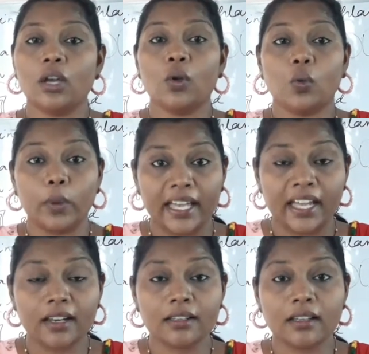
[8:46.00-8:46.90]

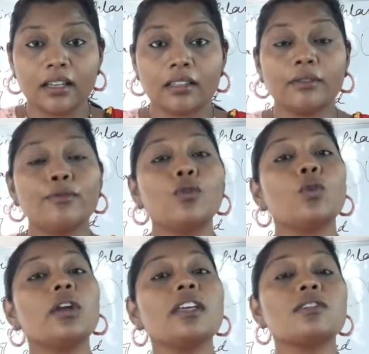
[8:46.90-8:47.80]
where the
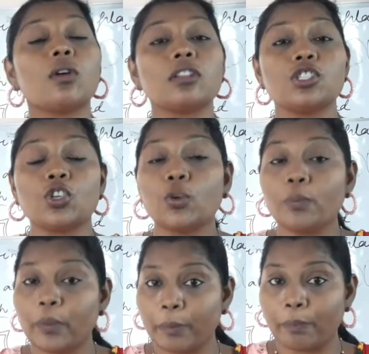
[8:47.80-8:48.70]
food is also
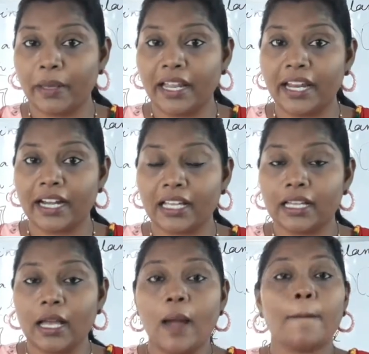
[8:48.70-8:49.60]
prepared
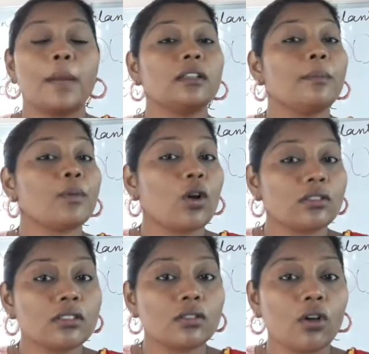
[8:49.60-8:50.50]
by the
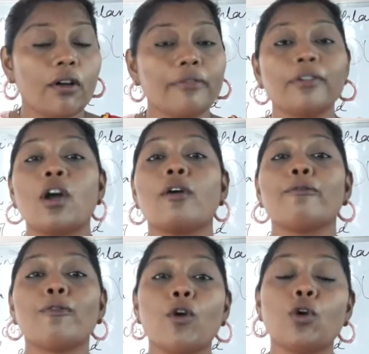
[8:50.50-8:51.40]
process of
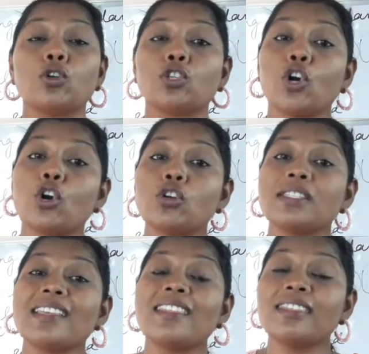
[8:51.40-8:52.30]

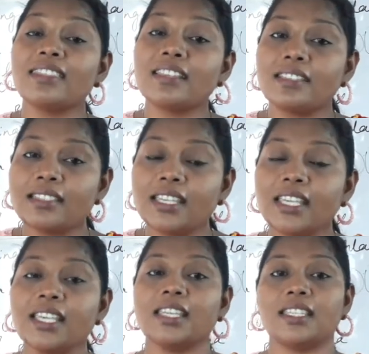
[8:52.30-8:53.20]

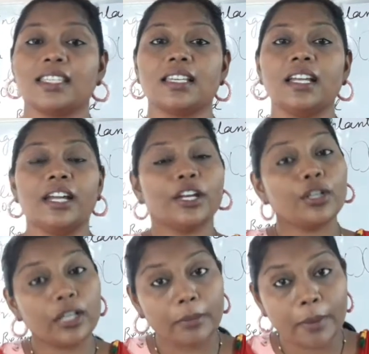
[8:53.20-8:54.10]
photosynthesis. Do
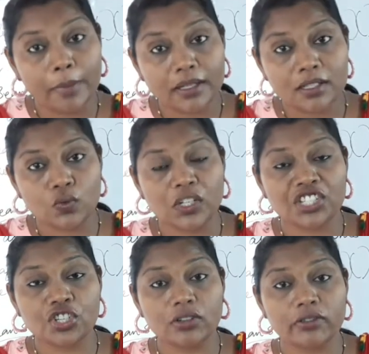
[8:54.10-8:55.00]
you remember this word
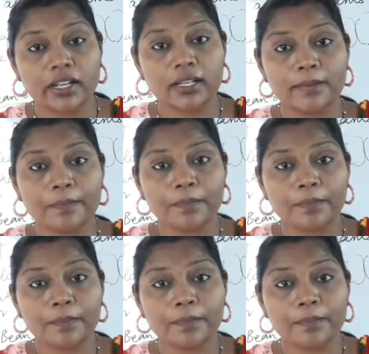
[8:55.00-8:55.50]
children?